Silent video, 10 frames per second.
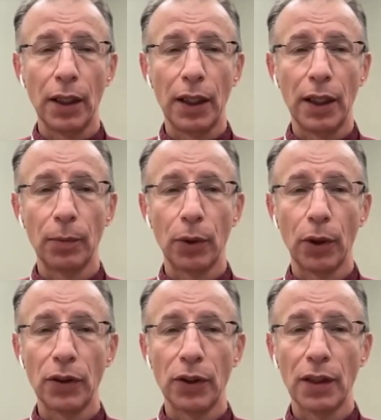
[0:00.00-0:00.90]
in the
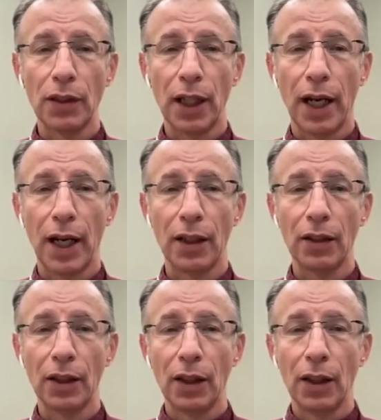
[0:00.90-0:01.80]
process,
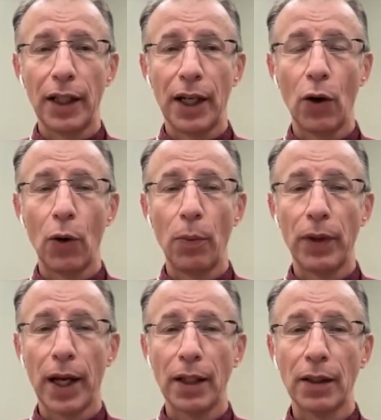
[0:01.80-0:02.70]
and they hope
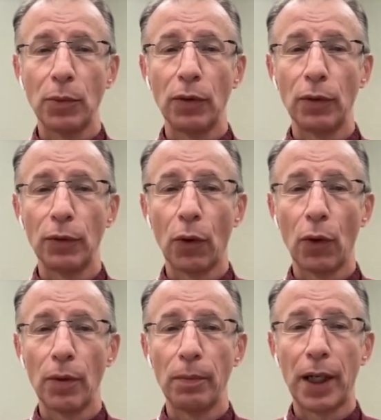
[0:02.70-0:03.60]
that moving
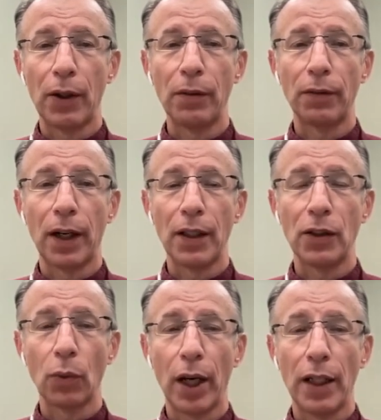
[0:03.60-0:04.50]
forward, Barrie
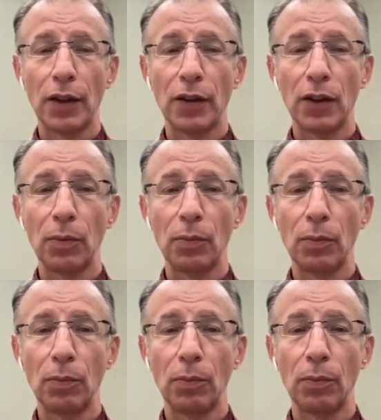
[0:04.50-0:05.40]
finds ways to
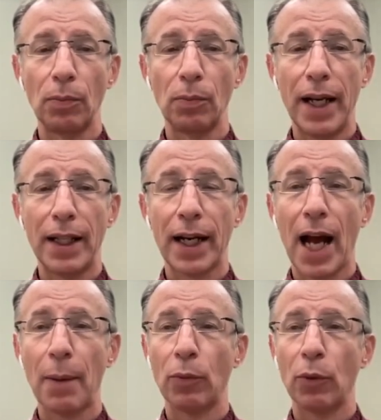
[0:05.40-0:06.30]
make that
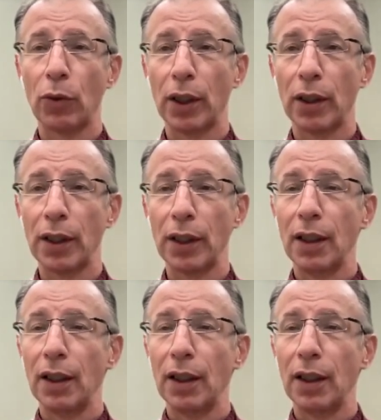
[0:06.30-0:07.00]
happen more quickly,